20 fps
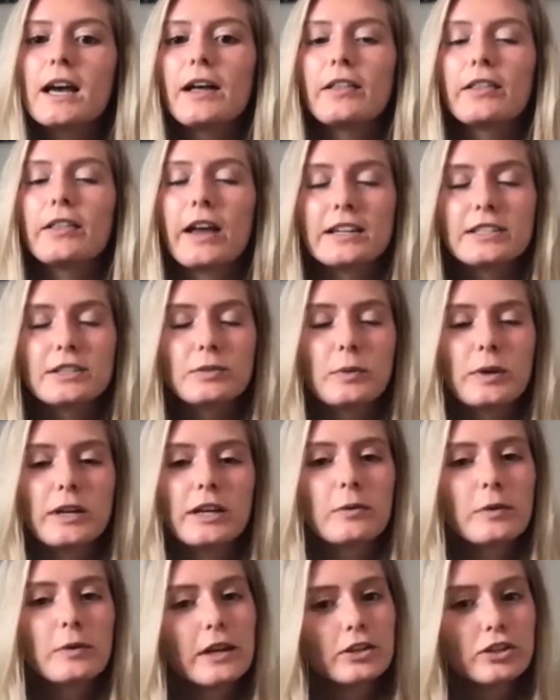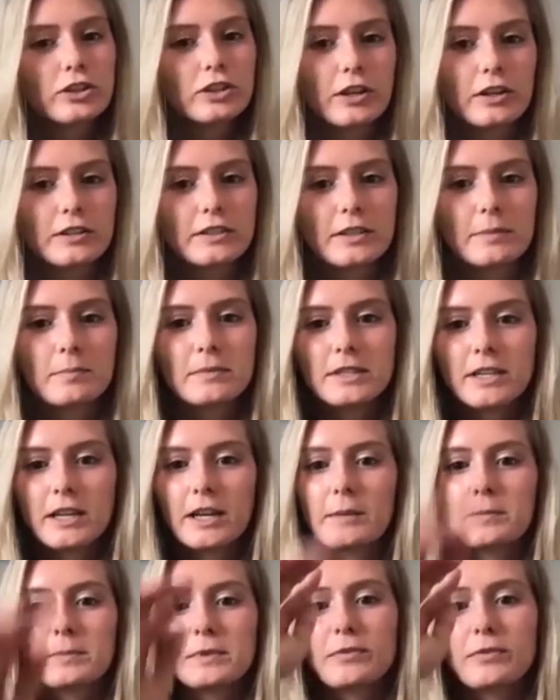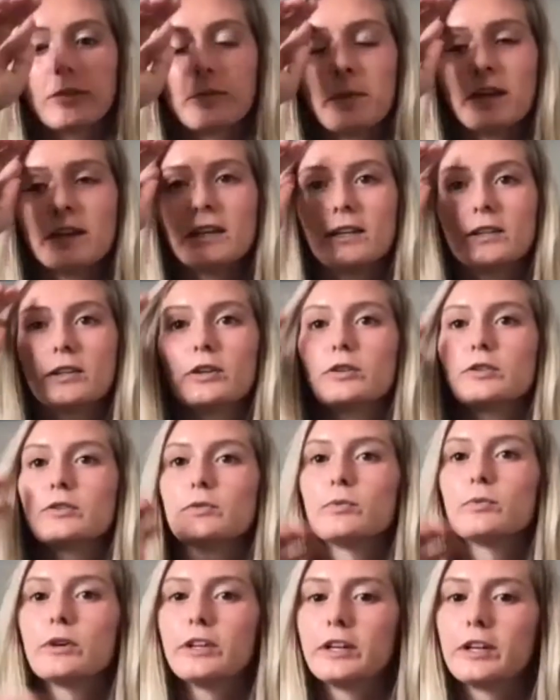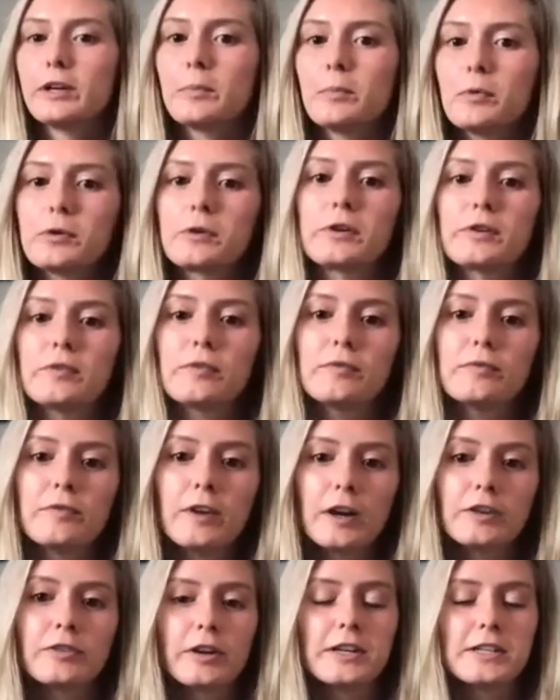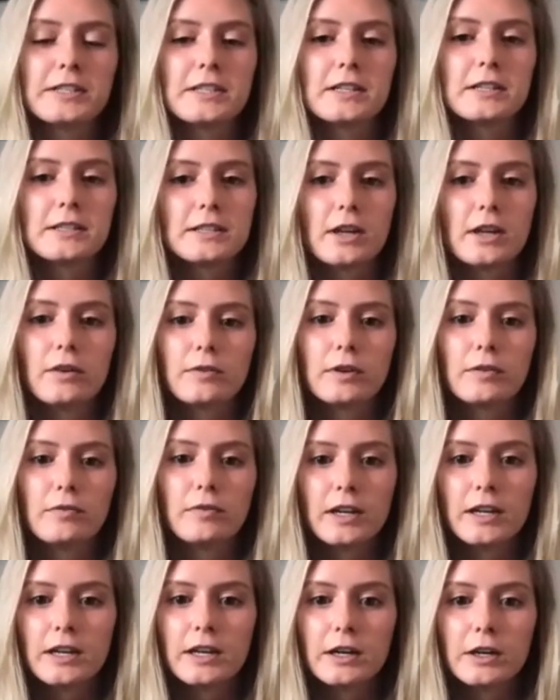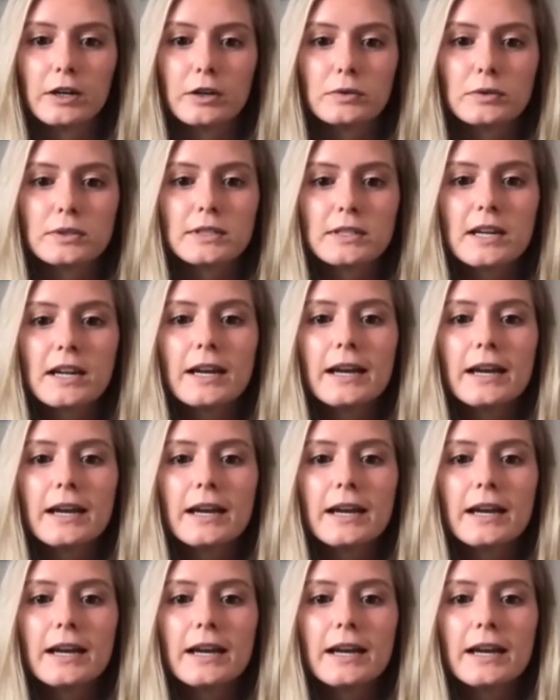Last week we had shared some tips for making those really important fundraising selfie videos.